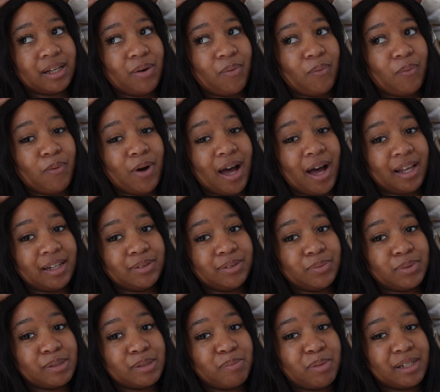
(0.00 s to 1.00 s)
one,
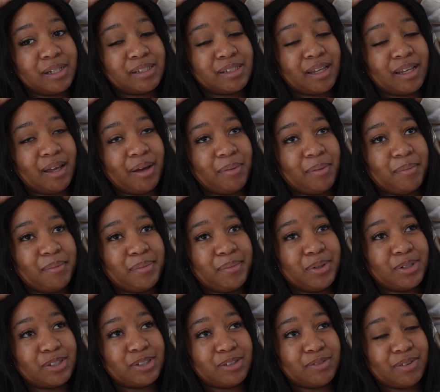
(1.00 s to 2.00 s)
we spent
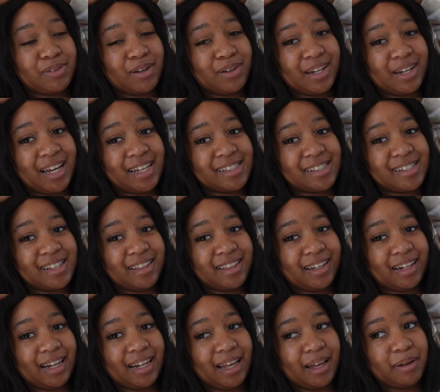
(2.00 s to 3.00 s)
most of our nights in the
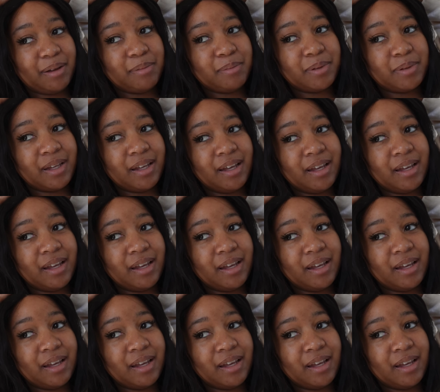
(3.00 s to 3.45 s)
club.